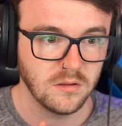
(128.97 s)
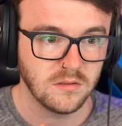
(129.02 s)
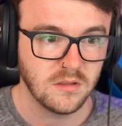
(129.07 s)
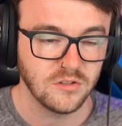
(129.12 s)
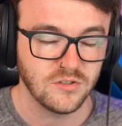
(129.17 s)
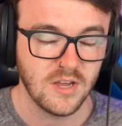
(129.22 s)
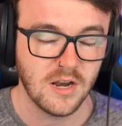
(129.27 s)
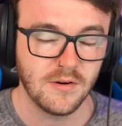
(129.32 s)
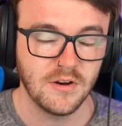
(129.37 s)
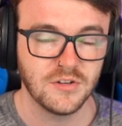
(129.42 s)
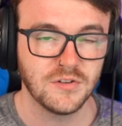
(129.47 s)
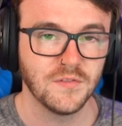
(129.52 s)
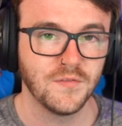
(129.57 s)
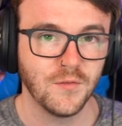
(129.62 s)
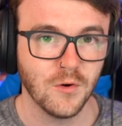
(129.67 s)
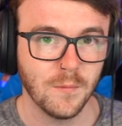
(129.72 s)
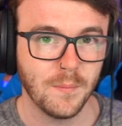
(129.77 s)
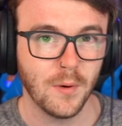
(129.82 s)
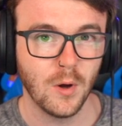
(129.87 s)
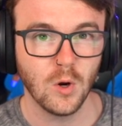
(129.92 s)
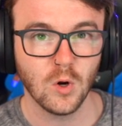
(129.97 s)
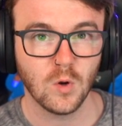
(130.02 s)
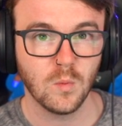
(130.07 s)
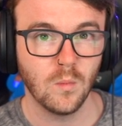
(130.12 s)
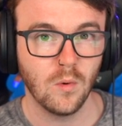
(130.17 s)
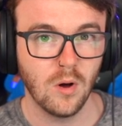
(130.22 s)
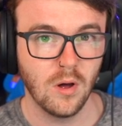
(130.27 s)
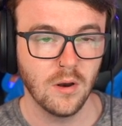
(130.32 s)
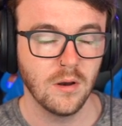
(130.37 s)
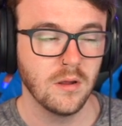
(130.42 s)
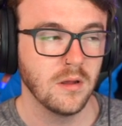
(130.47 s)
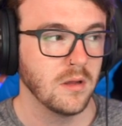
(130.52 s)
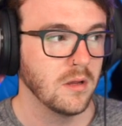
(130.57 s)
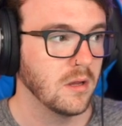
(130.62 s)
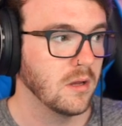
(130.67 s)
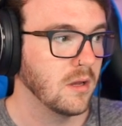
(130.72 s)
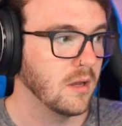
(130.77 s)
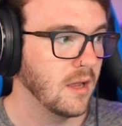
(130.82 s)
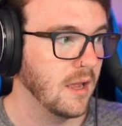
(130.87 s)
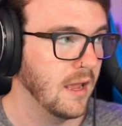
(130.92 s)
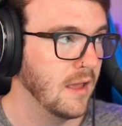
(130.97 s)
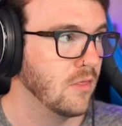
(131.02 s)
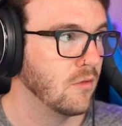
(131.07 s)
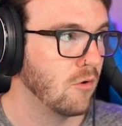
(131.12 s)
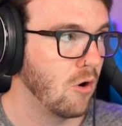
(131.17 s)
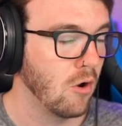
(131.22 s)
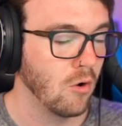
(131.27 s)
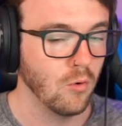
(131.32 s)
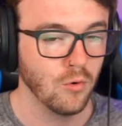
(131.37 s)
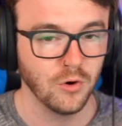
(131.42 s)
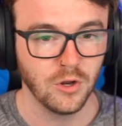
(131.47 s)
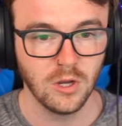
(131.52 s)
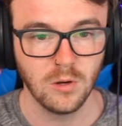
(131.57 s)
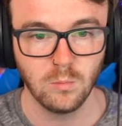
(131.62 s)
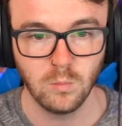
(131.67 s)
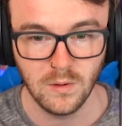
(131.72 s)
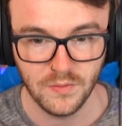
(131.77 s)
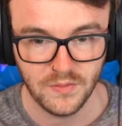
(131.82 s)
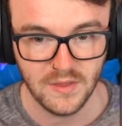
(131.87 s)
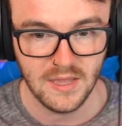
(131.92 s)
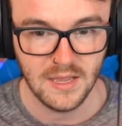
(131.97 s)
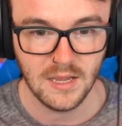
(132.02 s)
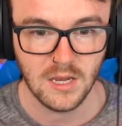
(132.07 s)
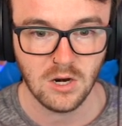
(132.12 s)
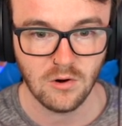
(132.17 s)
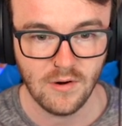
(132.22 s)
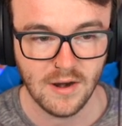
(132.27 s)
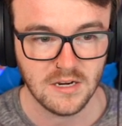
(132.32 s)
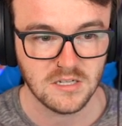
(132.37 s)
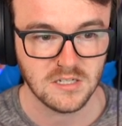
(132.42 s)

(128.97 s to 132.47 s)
the Generation 4 Pokemon in the wrong order with the incorrect